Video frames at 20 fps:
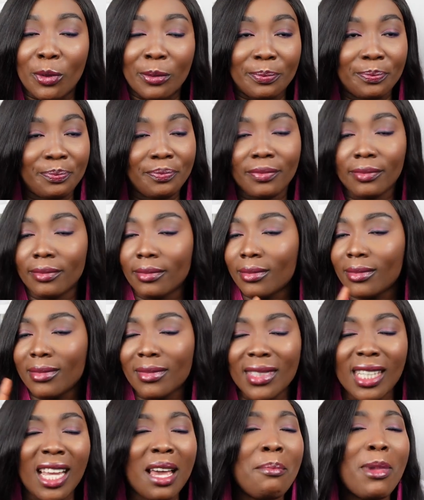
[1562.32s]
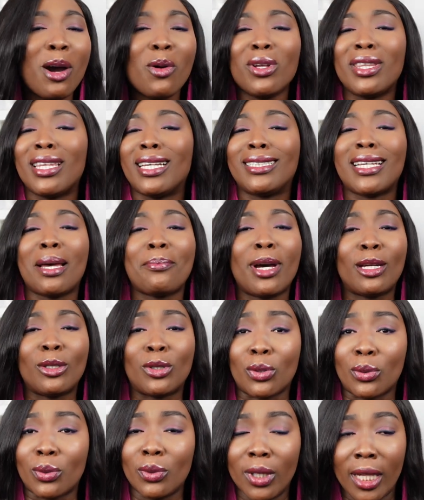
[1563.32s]
no. Mawota
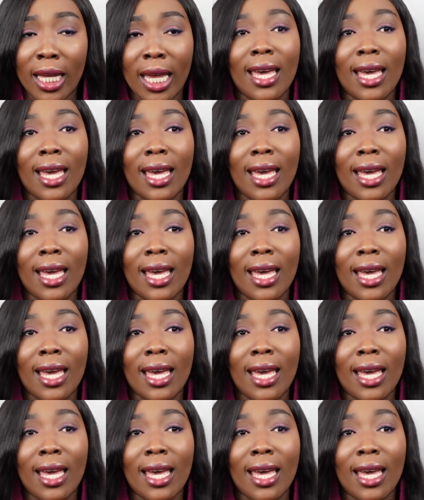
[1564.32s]
Chamajo.